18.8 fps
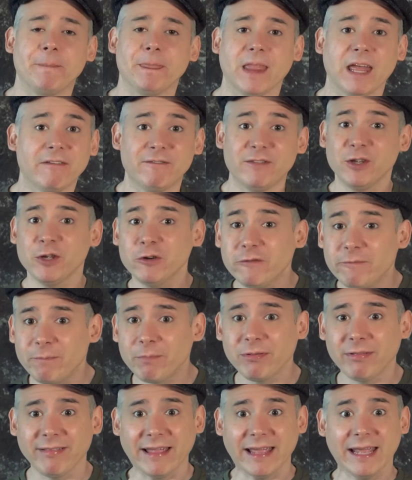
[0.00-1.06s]
If you've
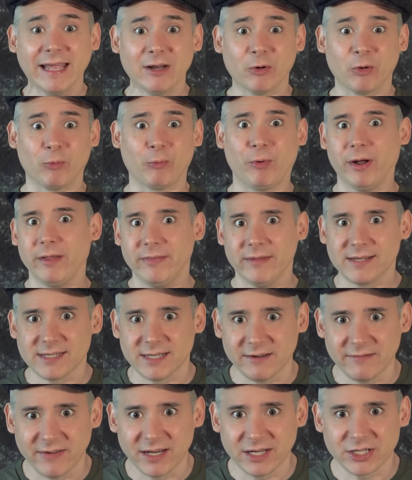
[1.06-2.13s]
played or run this
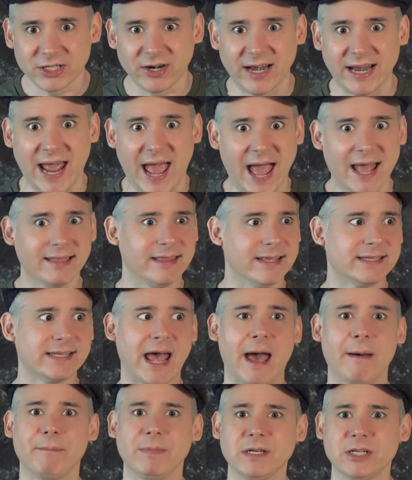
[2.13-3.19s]
adventure and had this
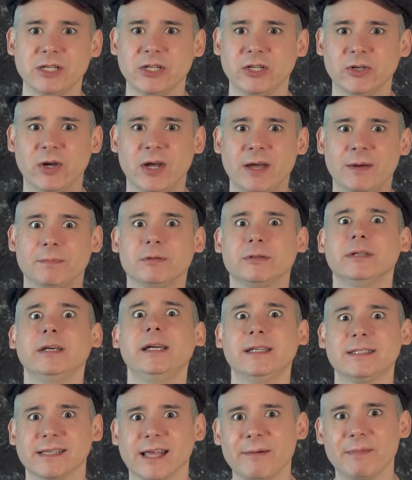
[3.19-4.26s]
happen to you,
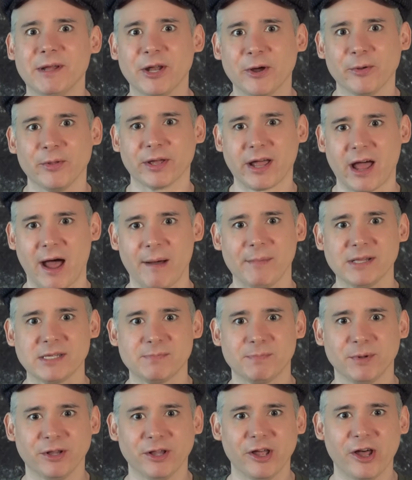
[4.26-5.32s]
please let me know in the comments
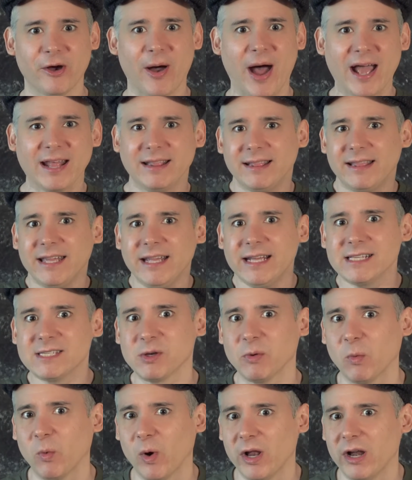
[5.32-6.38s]
below. I think it's
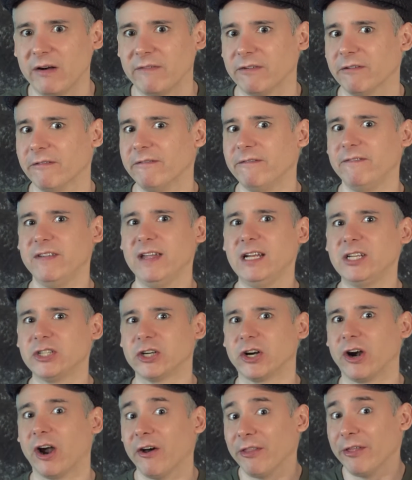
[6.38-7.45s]
a wonderful
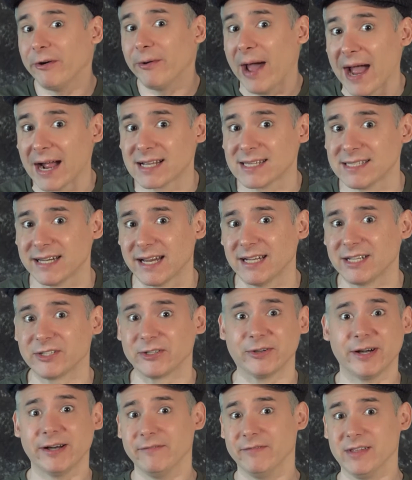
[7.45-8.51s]
feature, although
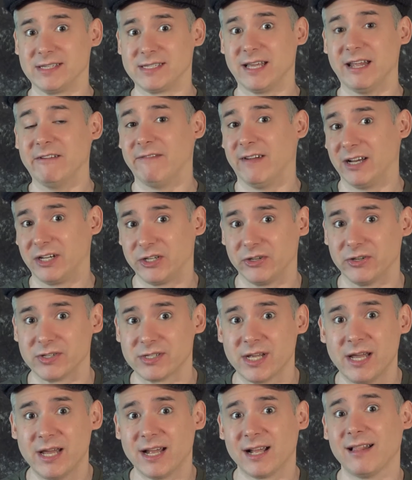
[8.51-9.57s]
accidental, of this
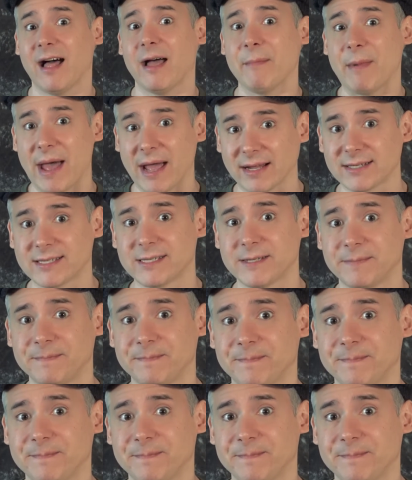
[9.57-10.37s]
adventure's climax.